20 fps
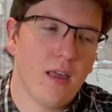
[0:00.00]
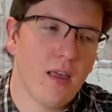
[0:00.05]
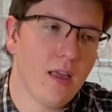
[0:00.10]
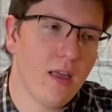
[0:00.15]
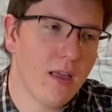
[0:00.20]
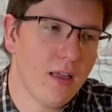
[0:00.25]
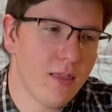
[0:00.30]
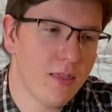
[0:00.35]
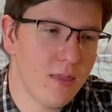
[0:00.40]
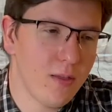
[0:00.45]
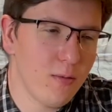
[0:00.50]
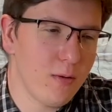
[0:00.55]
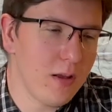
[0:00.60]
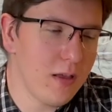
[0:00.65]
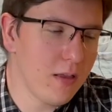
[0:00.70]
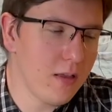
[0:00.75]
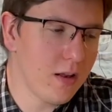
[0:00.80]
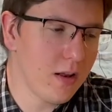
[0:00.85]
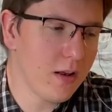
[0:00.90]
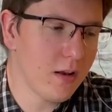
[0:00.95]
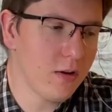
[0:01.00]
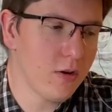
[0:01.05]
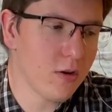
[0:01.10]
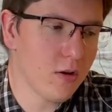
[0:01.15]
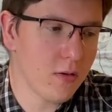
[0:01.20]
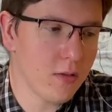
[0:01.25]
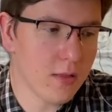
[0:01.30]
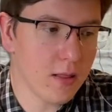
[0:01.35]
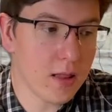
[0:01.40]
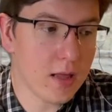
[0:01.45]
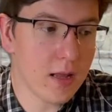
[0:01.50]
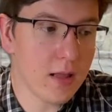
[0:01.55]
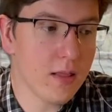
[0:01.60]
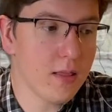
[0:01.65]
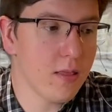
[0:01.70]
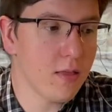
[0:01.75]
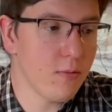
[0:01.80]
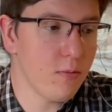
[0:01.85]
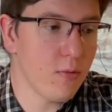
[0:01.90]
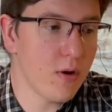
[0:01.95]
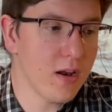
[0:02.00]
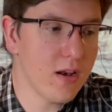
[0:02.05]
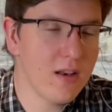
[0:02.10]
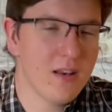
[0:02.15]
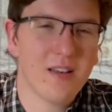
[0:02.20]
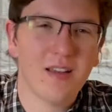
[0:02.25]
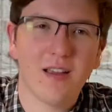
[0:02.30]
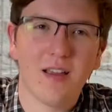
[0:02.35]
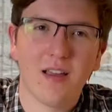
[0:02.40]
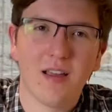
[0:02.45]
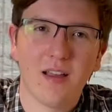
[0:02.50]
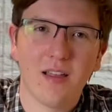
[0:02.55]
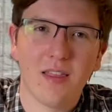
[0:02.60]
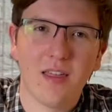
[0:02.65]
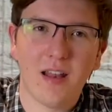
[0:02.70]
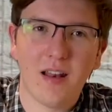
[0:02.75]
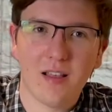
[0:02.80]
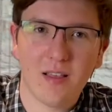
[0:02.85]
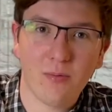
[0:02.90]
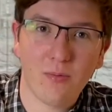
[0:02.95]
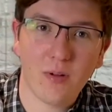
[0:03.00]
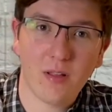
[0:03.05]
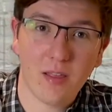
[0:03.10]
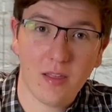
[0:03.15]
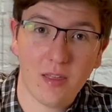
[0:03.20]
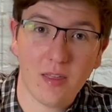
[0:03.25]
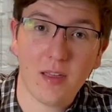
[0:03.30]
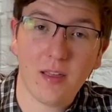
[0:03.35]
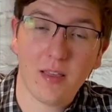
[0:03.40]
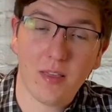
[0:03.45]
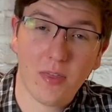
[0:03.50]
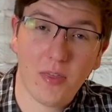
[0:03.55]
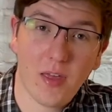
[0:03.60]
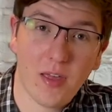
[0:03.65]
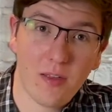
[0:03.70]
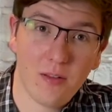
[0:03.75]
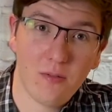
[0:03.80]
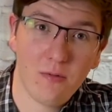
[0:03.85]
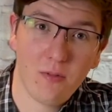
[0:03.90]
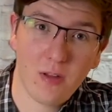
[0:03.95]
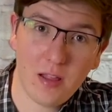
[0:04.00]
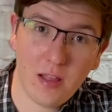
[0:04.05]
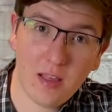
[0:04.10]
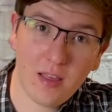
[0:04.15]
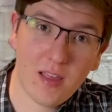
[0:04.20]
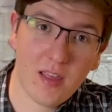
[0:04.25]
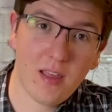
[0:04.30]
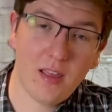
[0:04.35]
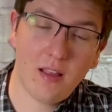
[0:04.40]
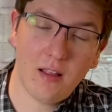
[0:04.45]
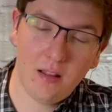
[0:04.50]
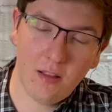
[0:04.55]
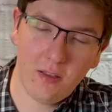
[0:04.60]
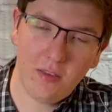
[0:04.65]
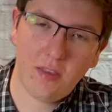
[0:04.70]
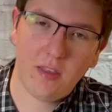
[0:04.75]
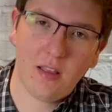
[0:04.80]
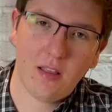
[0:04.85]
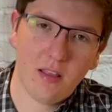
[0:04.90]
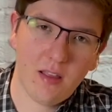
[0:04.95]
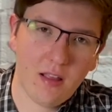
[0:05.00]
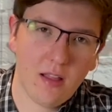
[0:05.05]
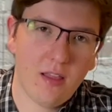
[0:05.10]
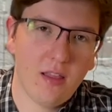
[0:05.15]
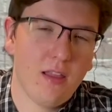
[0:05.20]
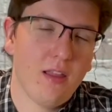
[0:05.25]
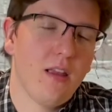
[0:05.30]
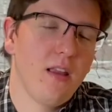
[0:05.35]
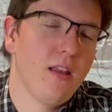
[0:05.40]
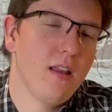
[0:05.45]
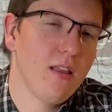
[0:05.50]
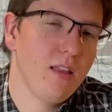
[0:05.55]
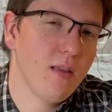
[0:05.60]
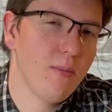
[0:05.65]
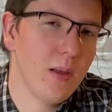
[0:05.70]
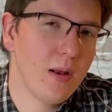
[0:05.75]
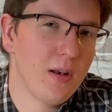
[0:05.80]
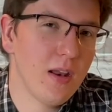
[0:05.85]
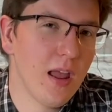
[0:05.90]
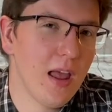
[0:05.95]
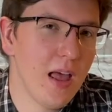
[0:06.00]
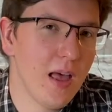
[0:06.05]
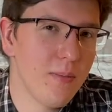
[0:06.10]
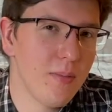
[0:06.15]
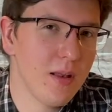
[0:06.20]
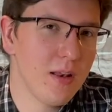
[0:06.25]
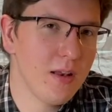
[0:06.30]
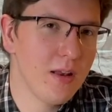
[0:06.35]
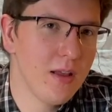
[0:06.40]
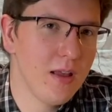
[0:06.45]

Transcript: And the reason I chose the lights is one, that is one of the things that really signals that Silent Night is about to happen,